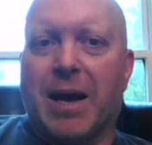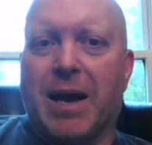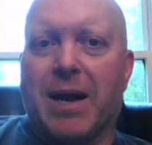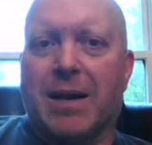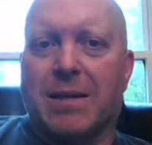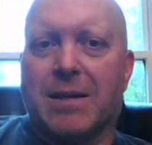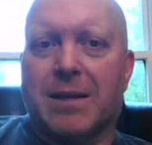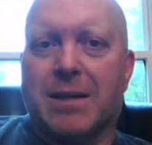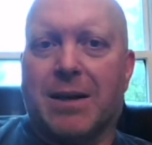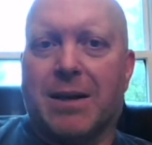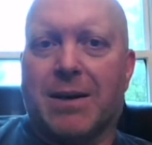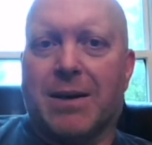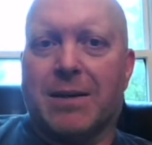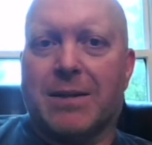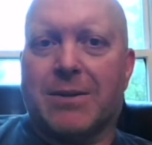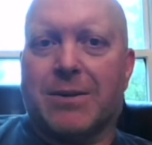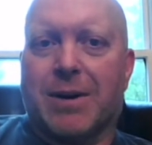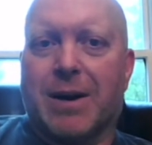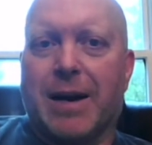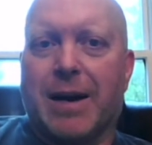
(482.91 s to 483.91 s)

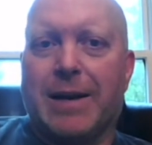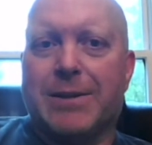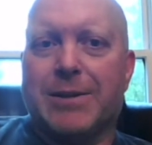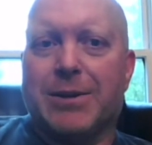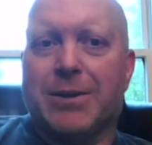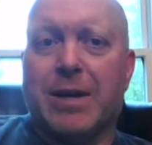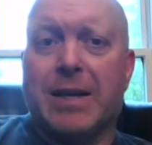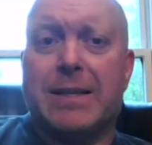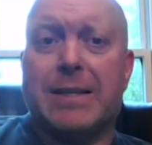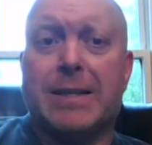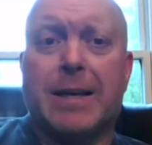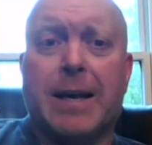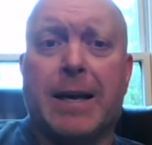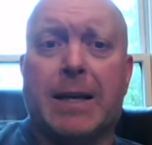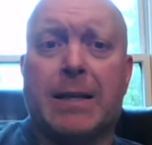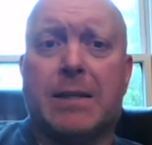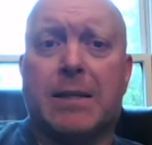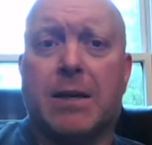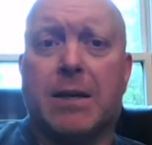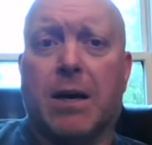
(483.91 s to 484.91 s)
encouraged
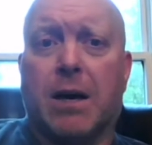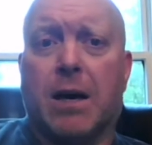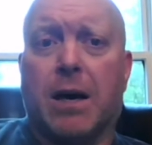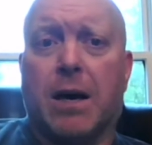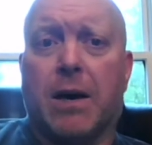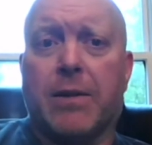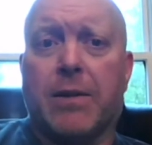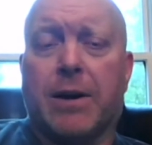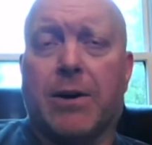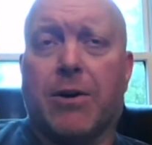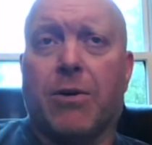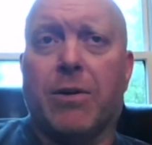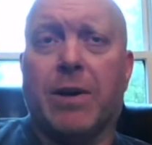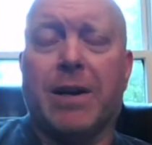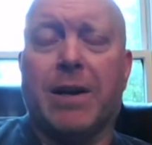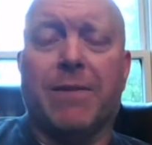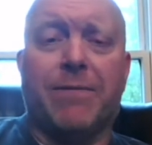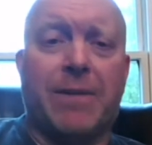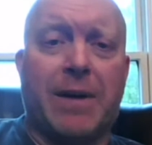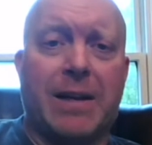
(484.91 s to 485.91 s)
to eat banana
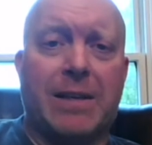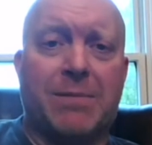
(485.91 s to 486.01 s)
slugs.